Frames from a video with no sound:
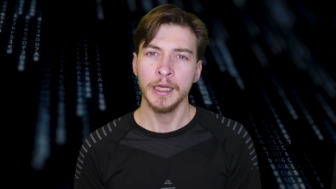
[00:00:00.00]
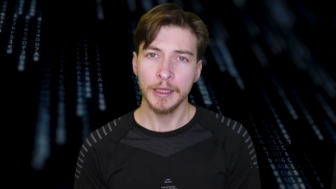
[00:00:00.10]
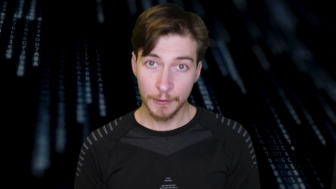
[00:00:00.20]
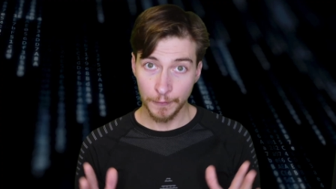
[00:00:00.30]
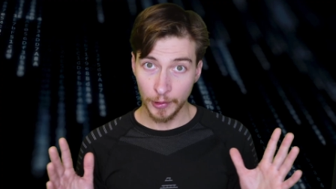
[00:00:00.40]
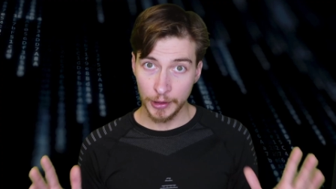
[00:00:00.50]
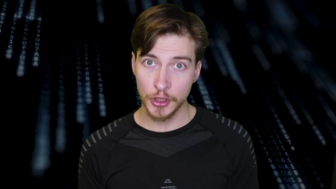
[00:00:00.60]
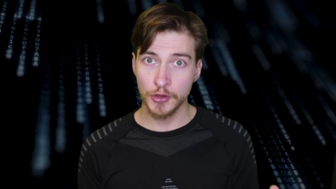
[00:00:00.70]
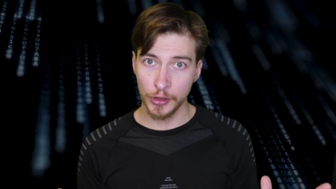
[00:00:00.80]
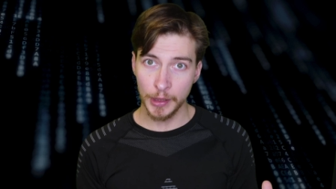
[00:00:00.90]
The voltage
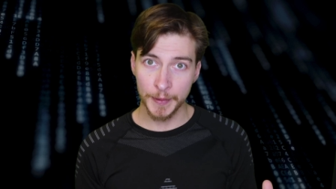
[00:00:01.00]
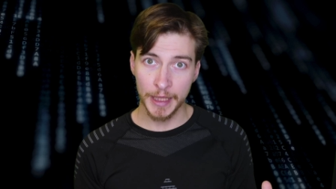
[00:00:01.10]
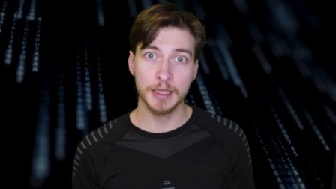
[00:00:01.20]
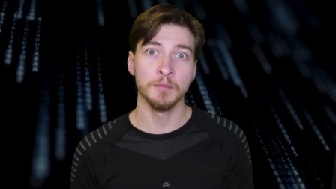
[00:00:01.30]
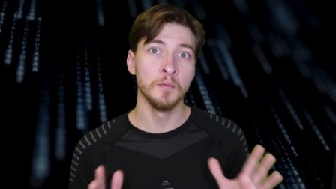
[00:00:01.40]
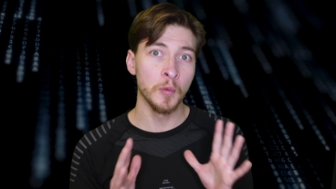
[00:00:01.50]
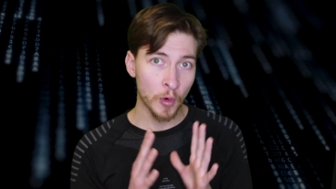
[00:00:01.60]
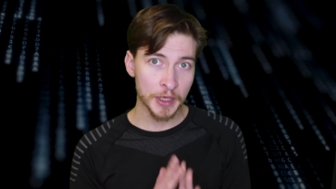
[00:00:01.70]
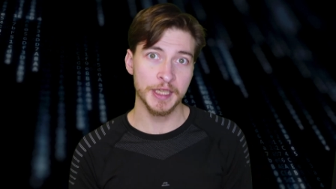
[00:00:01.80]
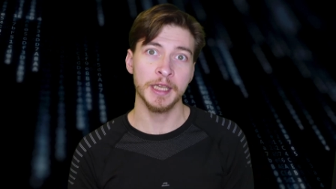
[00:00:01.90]
drop is more
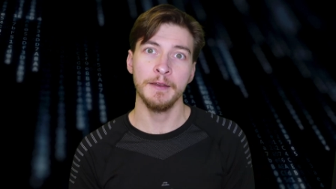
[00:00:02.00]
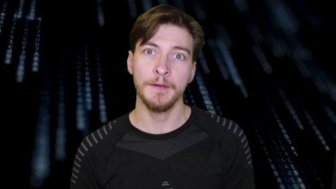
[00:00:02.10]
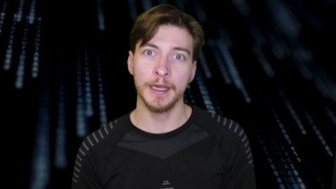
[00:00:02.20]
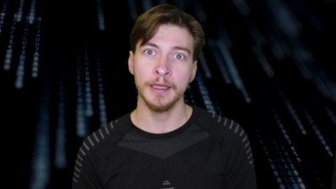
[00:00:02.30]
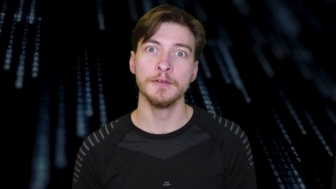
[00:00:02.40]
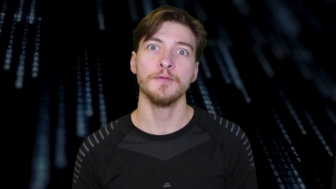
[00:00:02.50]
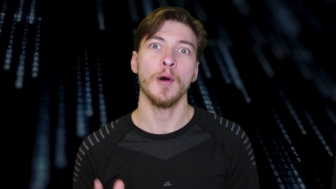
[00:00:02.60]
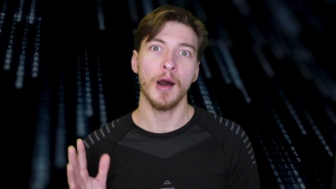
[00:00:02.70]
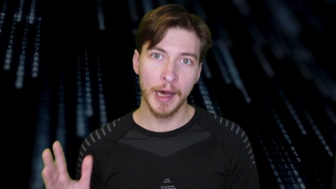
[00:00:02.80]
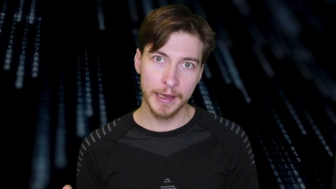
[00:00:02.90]
significant for
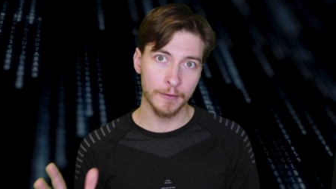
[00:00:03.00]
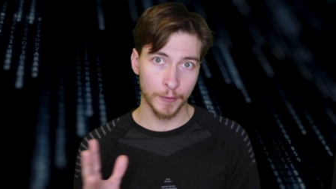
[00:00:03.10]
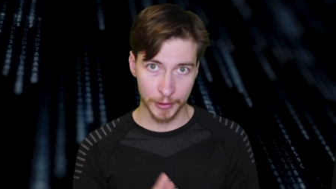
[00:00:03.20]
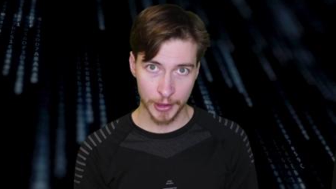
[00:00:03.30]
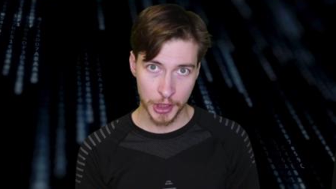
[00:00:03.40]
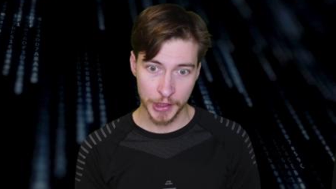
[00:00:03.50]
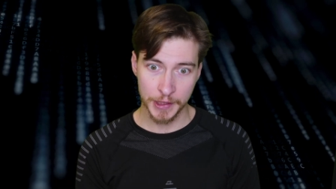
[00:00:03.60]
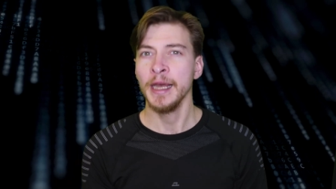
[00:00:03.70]
higher voltages.